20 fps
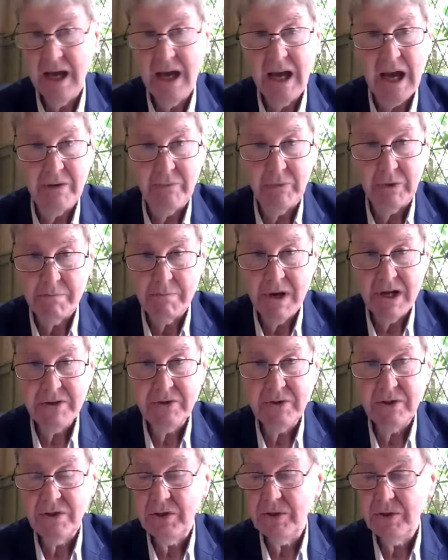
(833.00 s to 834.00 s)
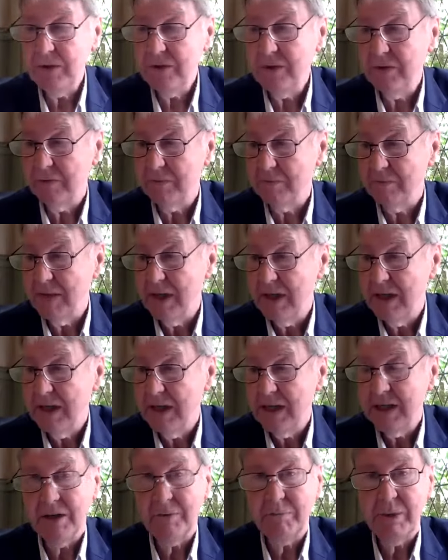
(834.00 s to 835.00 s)
And we must assume
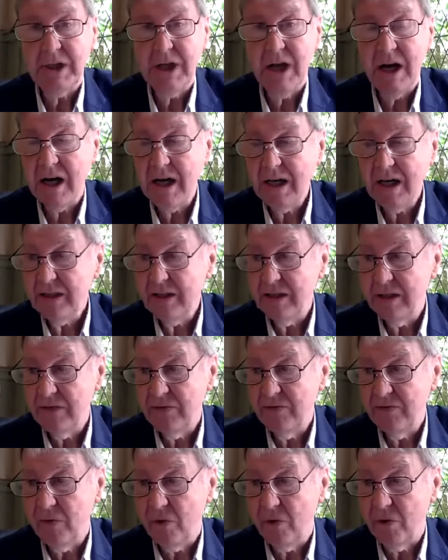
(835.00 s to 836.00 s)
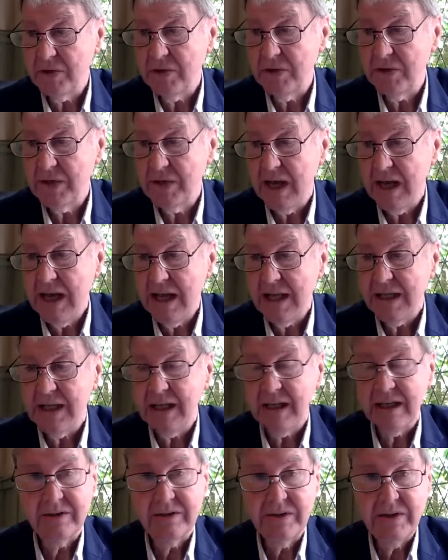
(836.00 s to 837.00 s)
that behind this force,
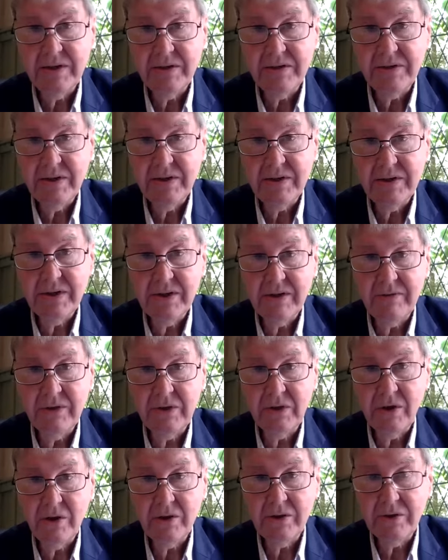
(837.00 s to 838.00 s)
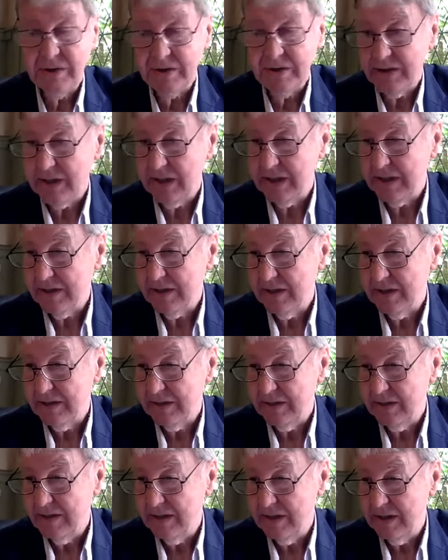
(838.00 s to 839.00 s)
the existence of a consciousness,
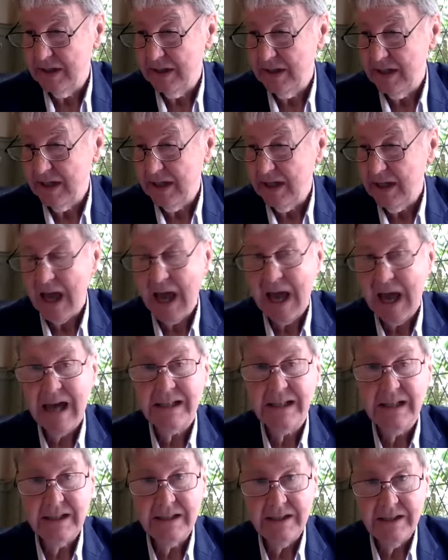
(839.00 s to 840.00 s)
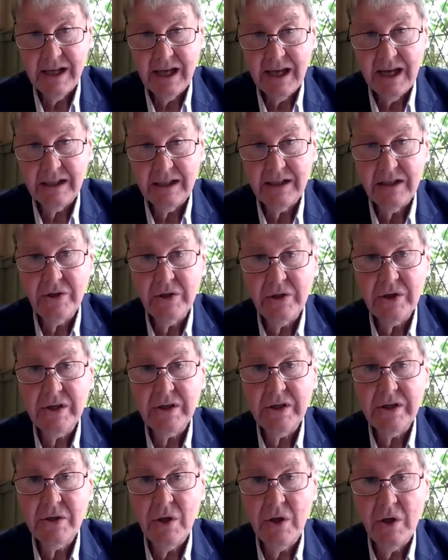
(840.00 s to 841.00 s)
an
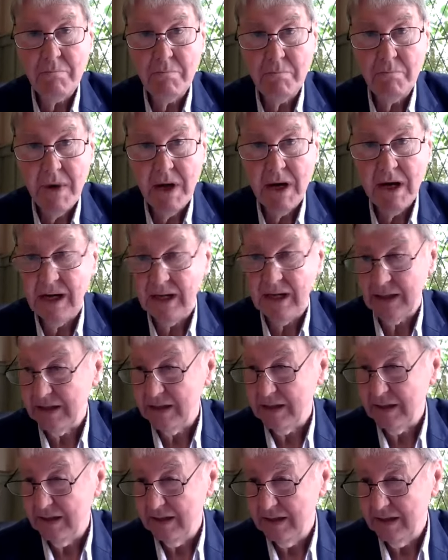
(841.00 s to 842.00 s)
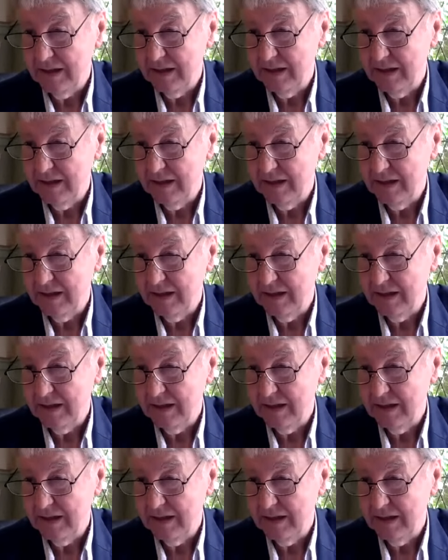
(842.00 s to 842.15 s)
intelligent mind.